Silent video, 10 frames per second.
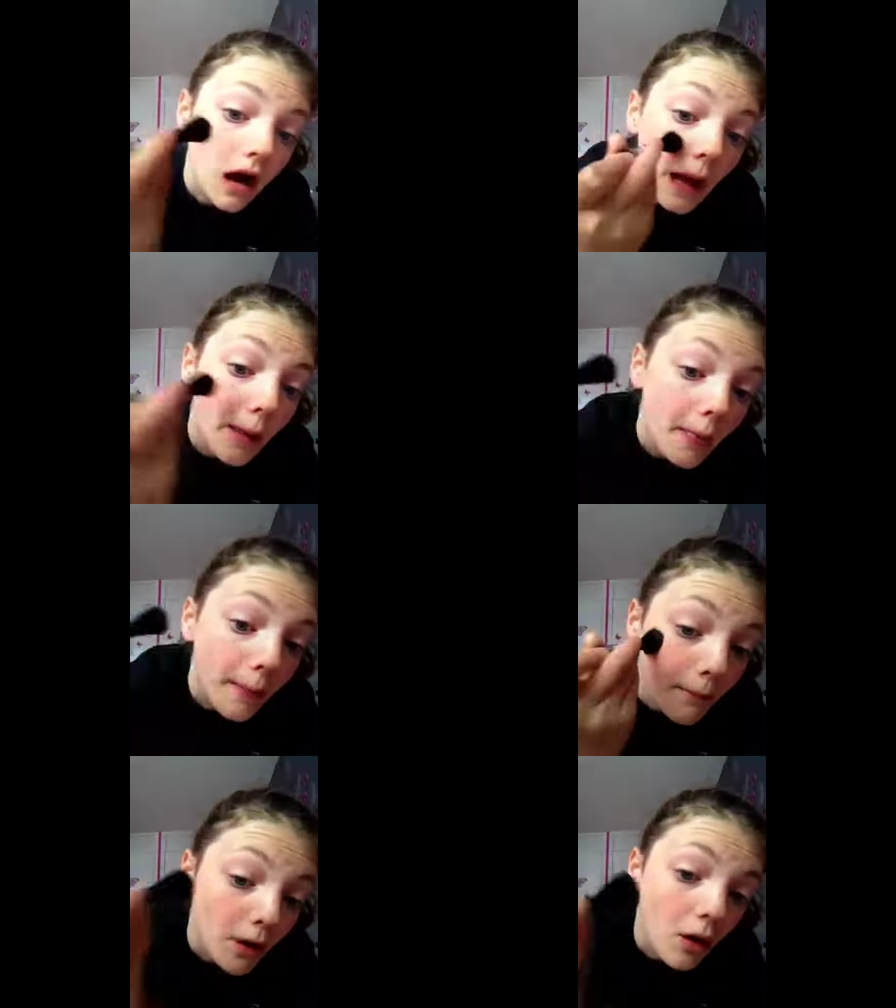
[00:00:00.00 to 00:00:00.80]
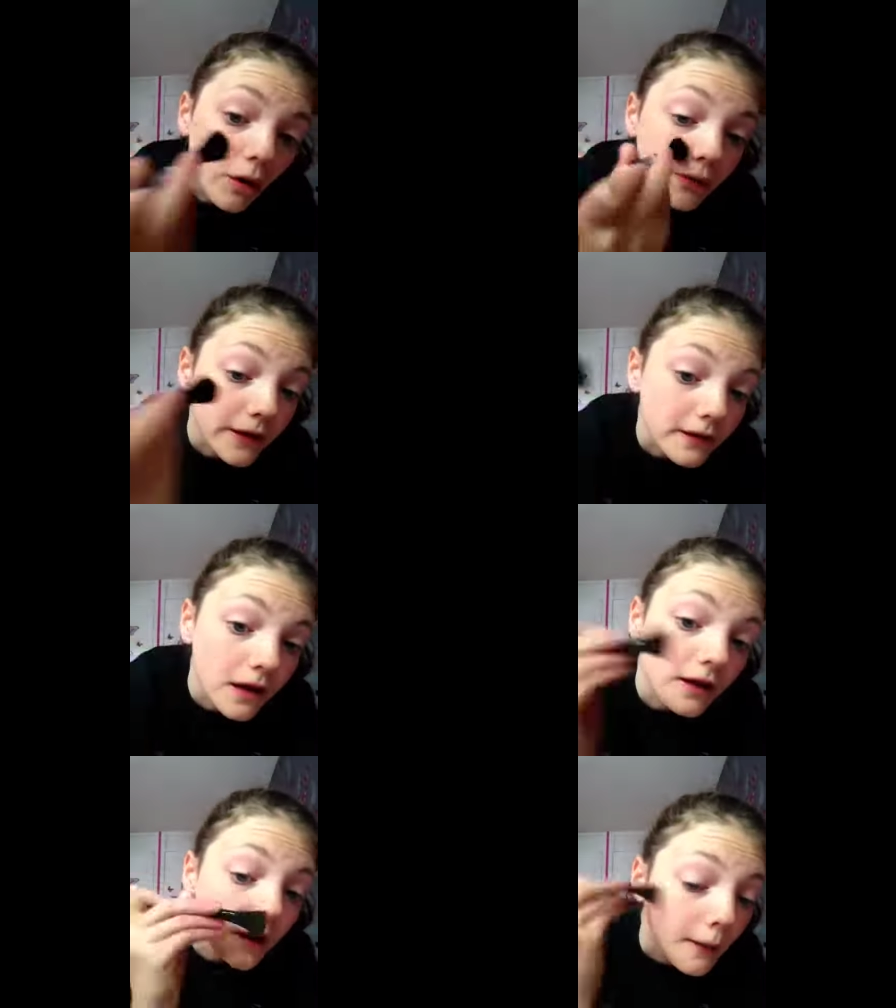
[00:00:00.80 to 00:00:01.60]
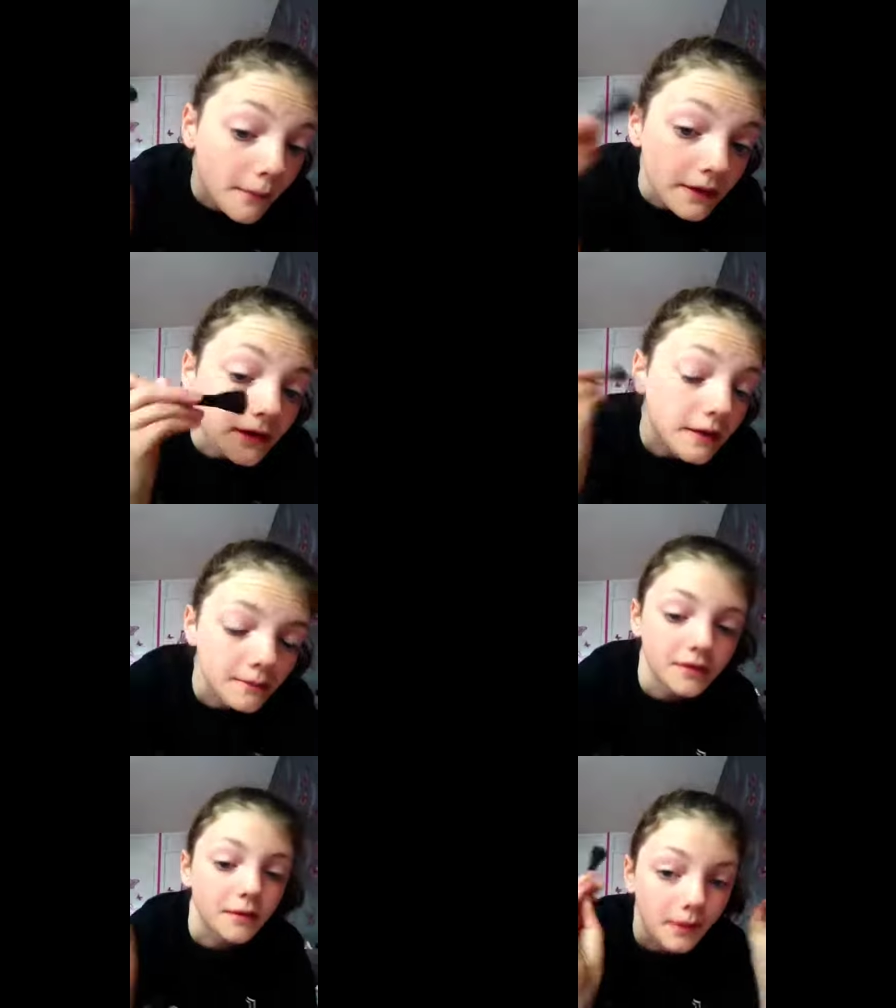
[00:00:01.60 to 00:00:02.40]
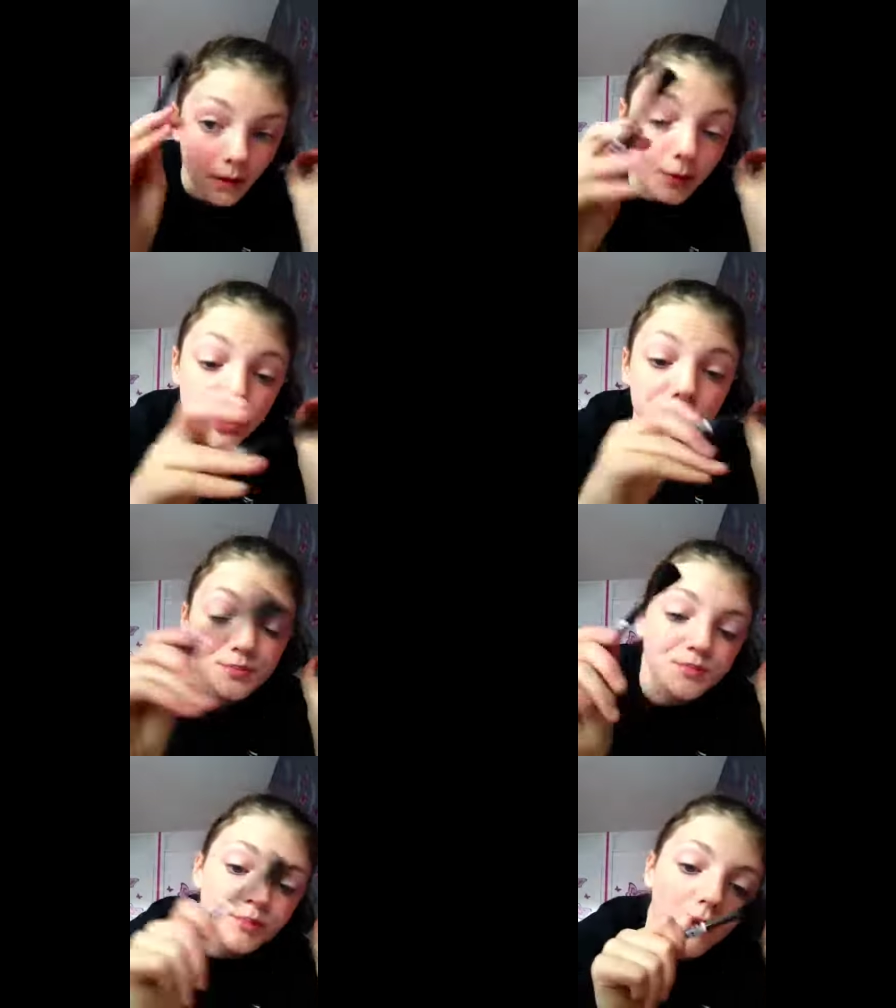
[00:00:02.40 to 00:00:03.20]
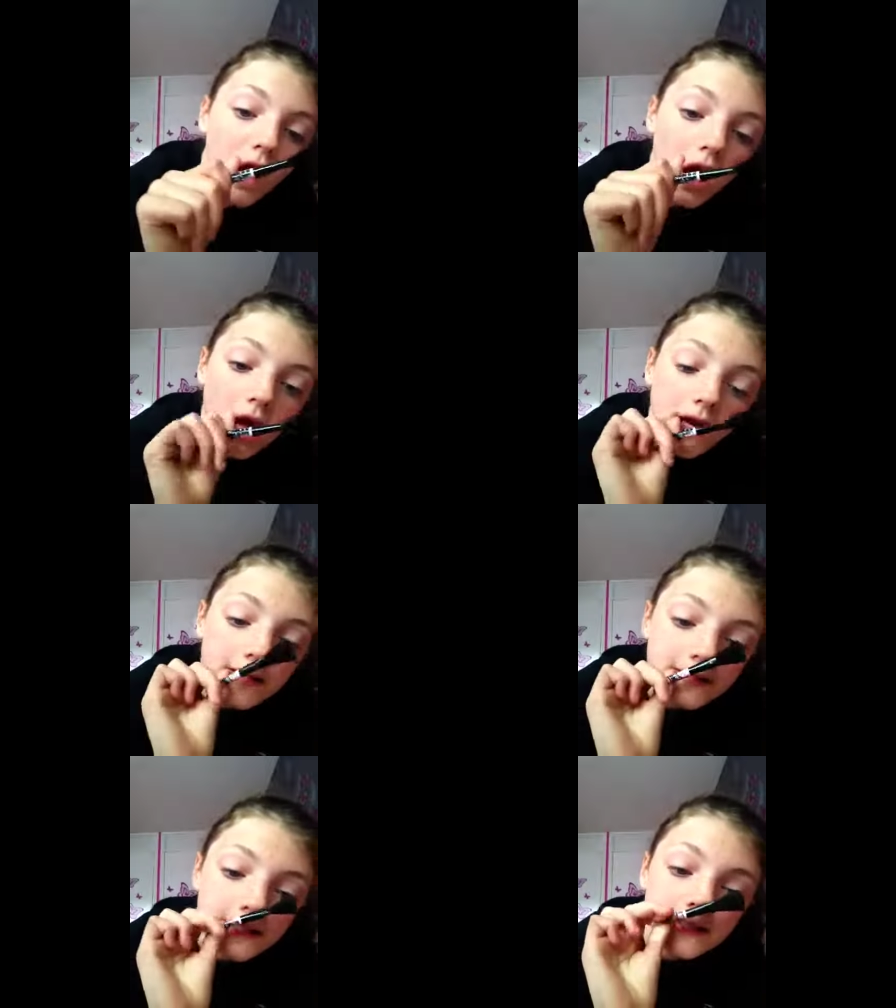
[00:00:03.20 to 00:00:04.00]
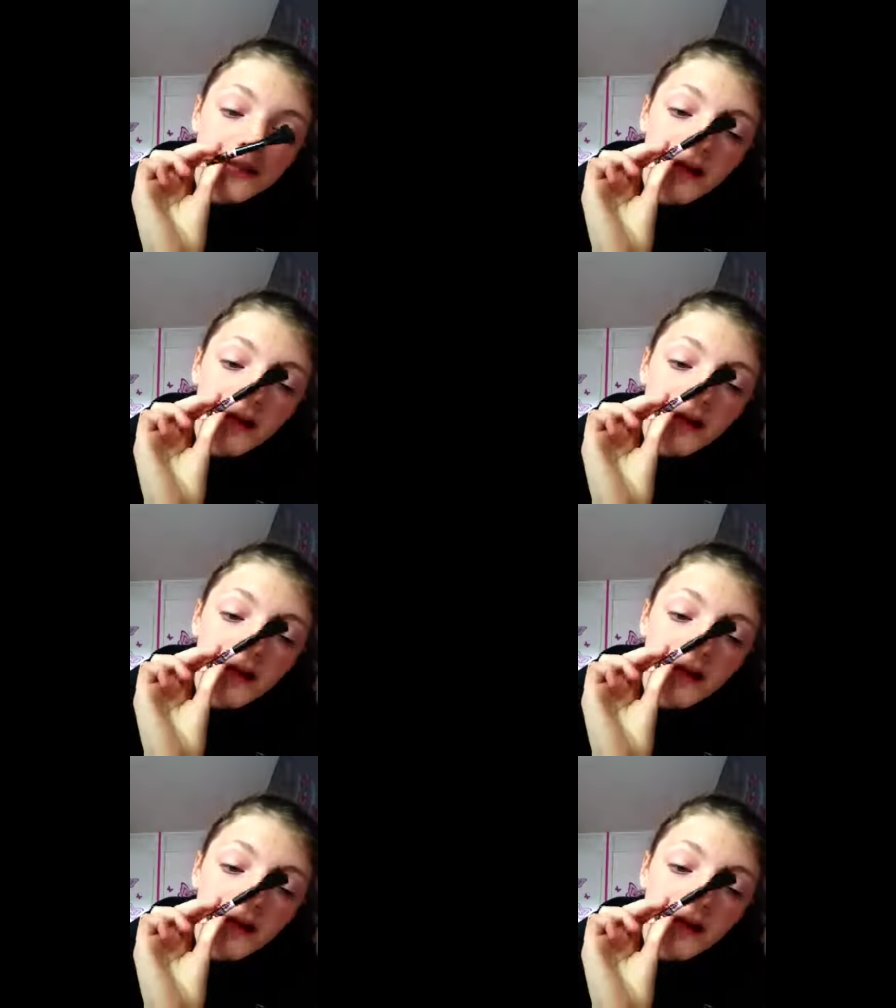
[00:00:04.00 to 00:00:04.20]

I put it on like that. Now I blend it in with the bigger brush because this